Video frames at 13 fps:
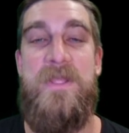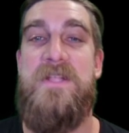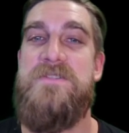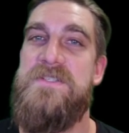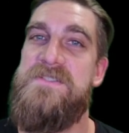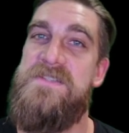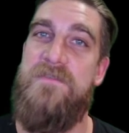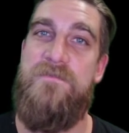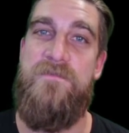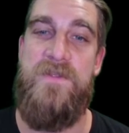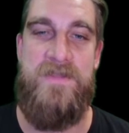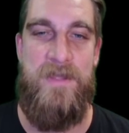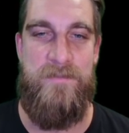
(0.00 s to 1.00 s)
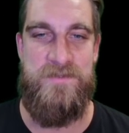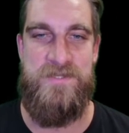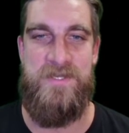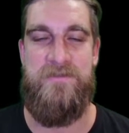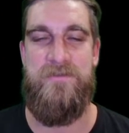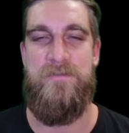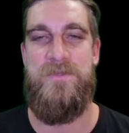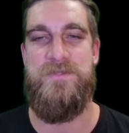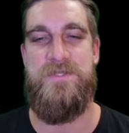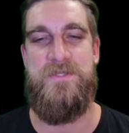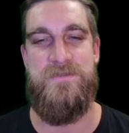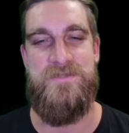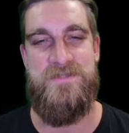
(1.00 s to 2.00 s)
pitches that fit that particular
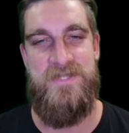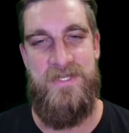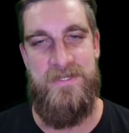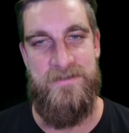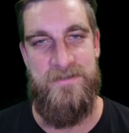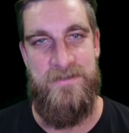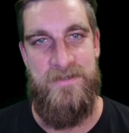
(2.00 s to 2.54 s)
musical scale.